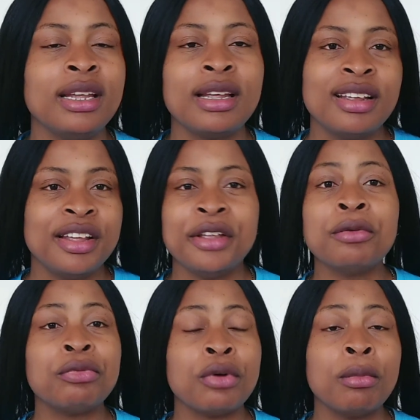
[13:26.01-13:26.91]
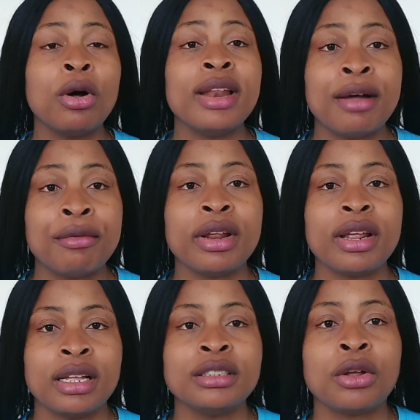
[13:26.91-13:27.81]
you know, from other
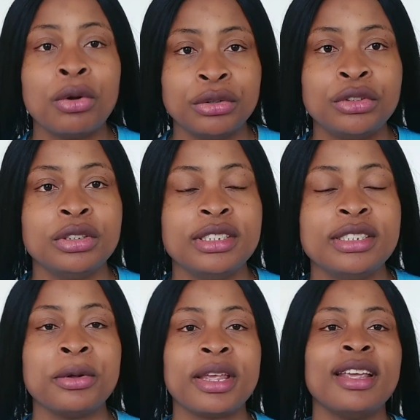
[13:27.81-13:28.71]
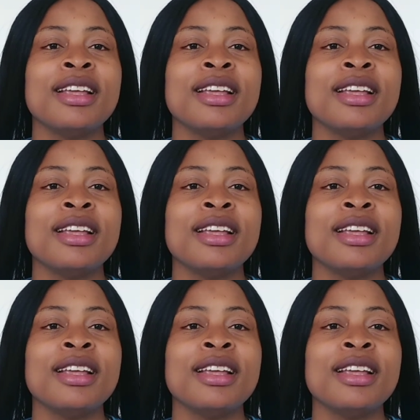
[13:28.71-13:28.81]
African countries, okay?